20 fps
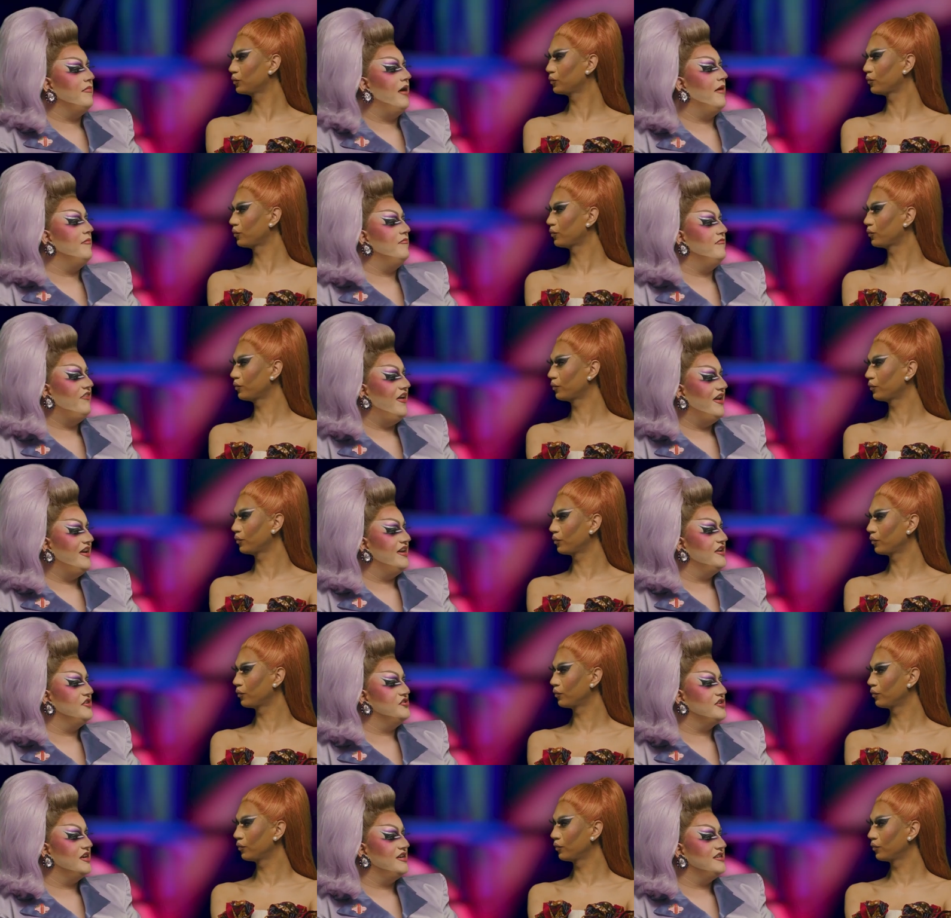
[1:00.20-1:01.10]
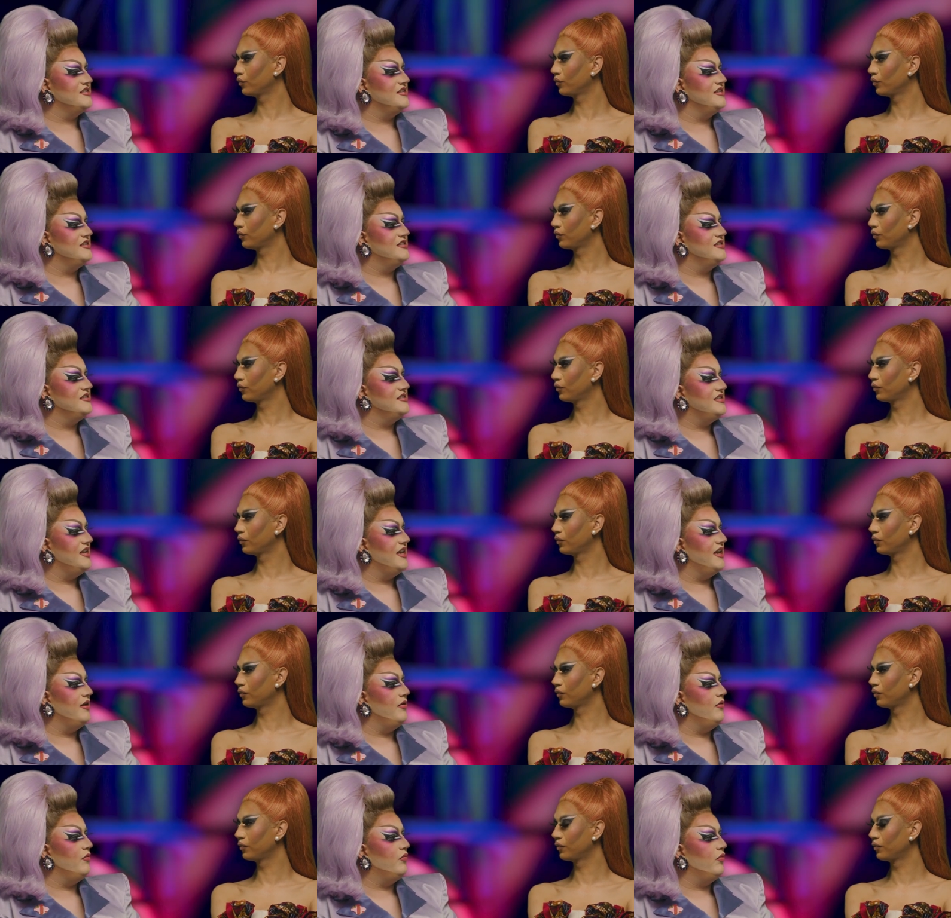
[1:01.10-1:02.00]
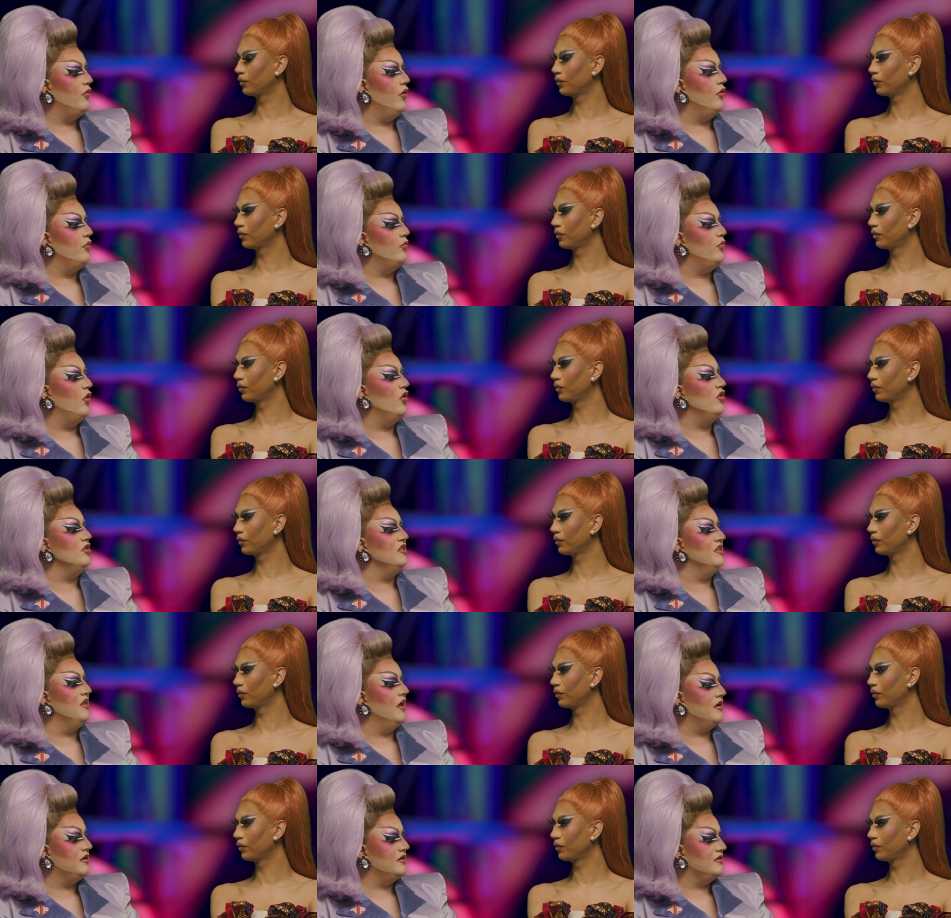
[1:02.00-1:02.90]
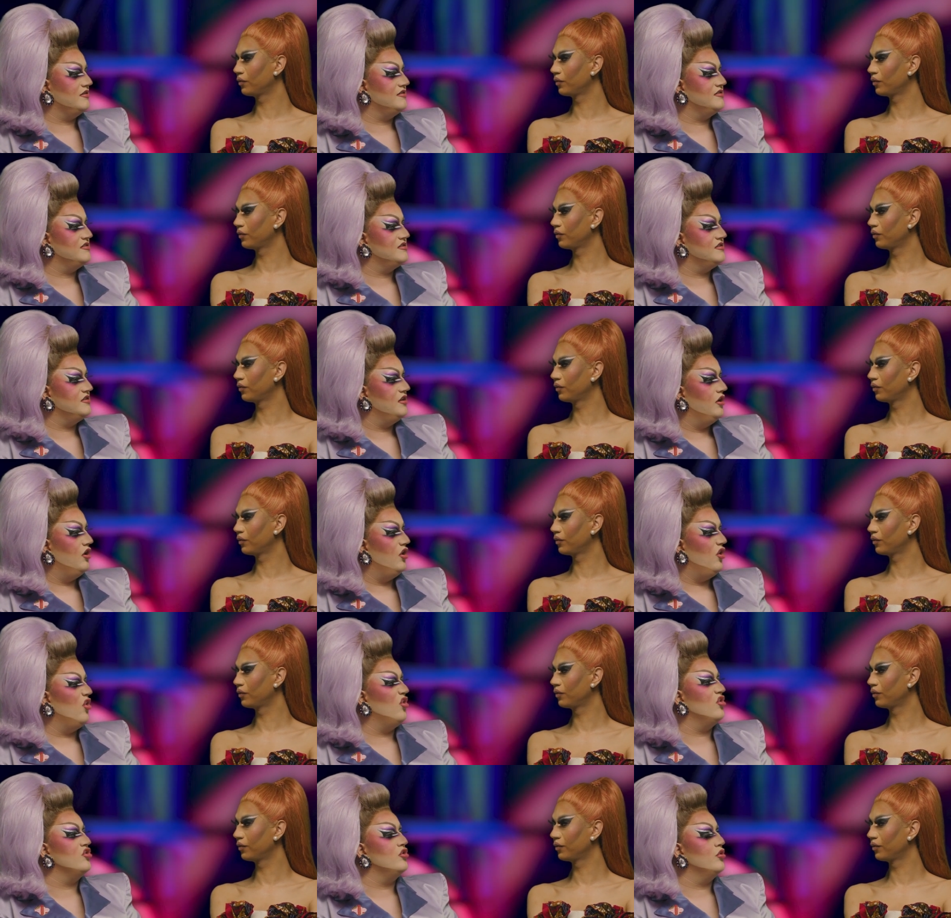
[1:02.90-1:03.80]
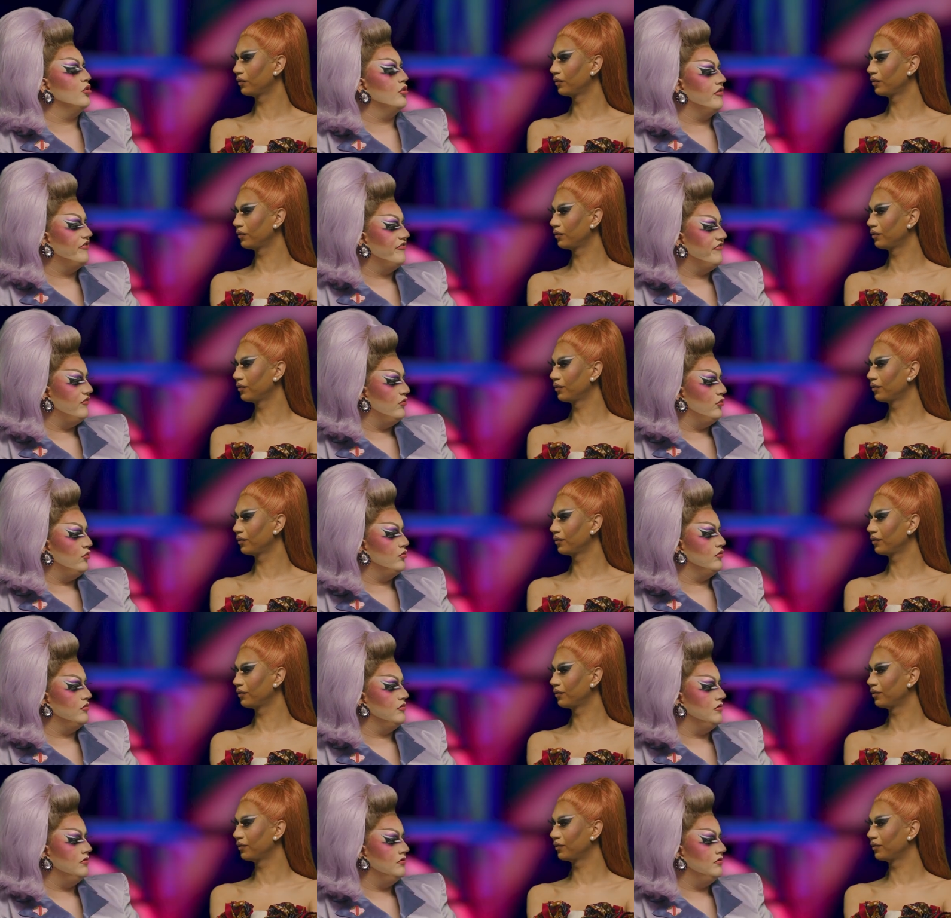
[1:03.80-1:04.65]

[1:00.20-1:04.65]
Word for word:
Speaker 1: I'm very interested to see what, what lurks on your phone.